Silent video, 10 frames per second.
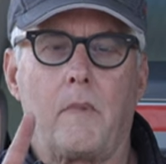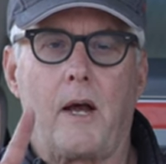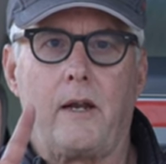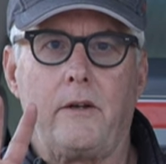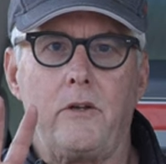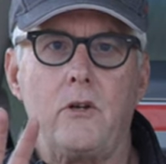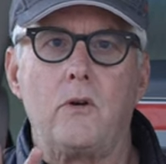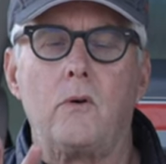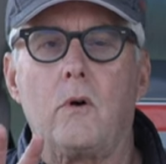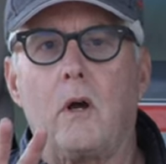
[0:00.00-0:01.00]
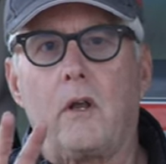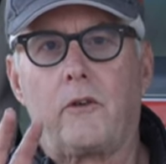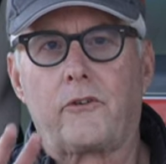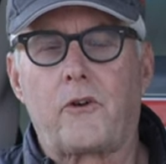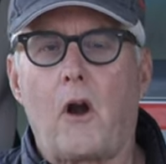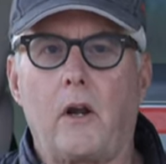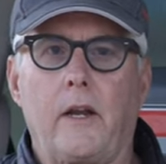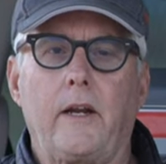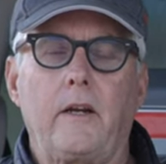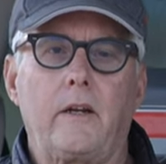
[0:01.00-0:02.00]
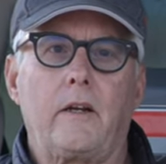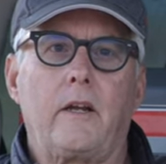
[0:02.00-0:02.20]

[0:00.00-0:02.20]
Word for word: my new Starlink.